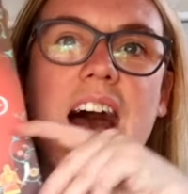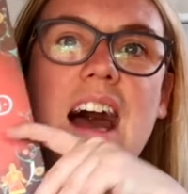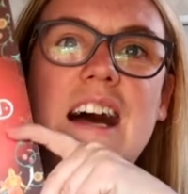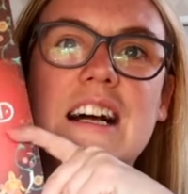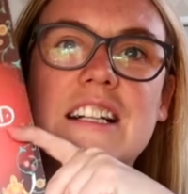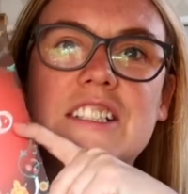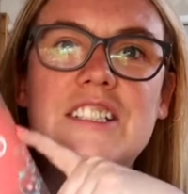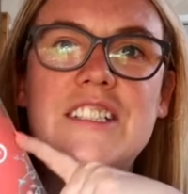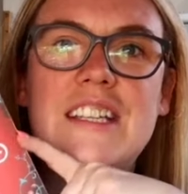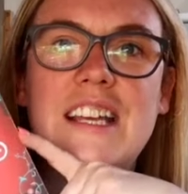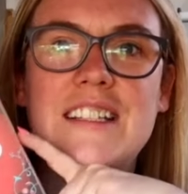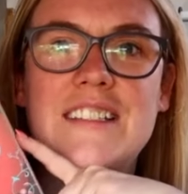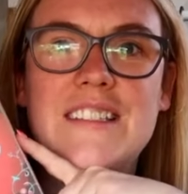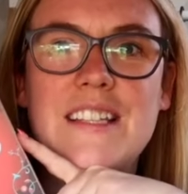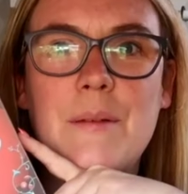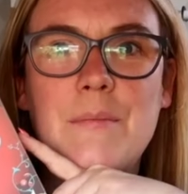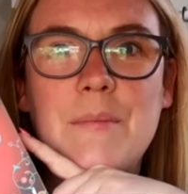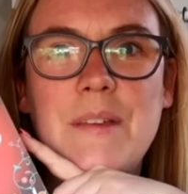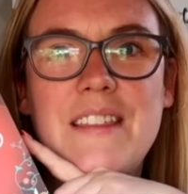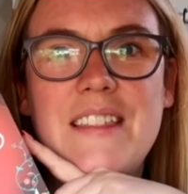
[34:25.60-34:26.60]
And she has
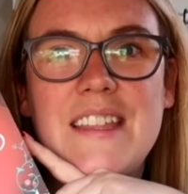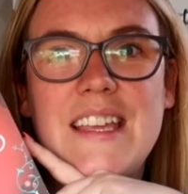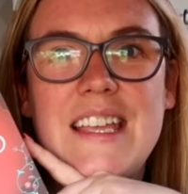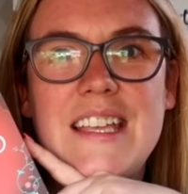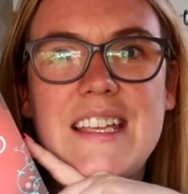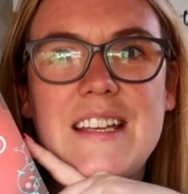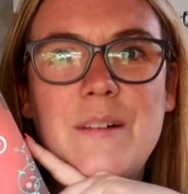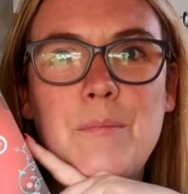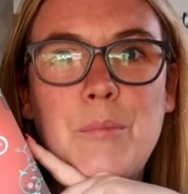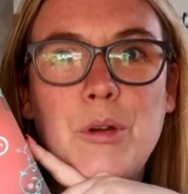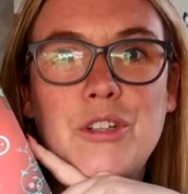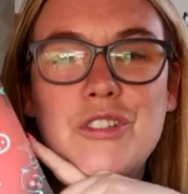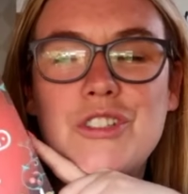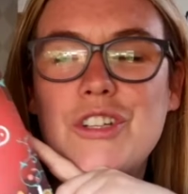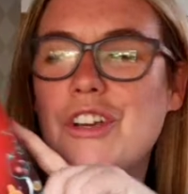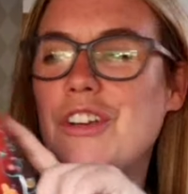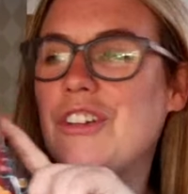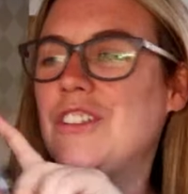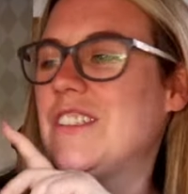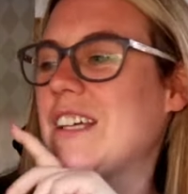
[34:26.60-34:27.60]
sent me the book
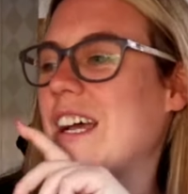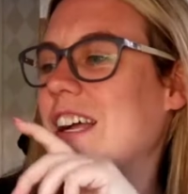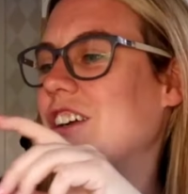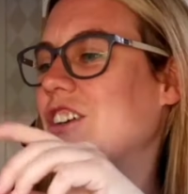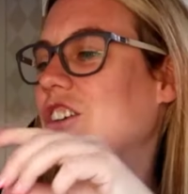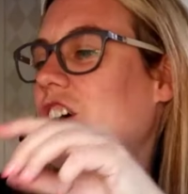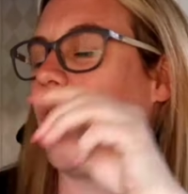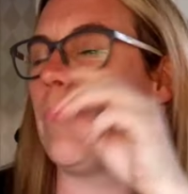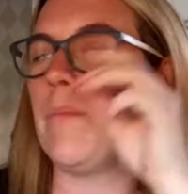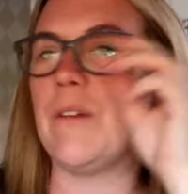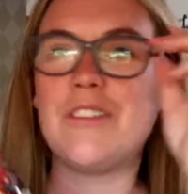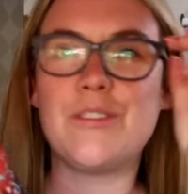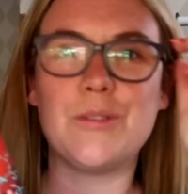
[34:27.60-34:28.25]
two second copy,